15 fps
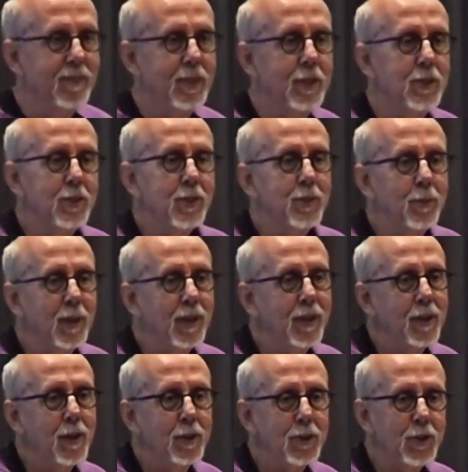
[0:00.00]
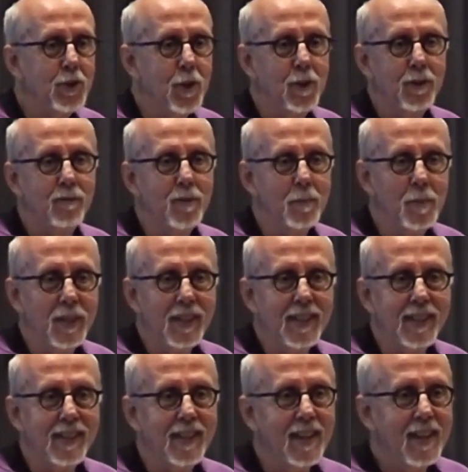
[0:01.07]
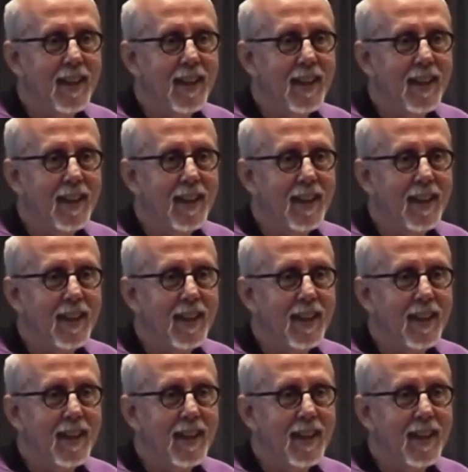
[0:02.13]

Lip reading: this is where it all started for me.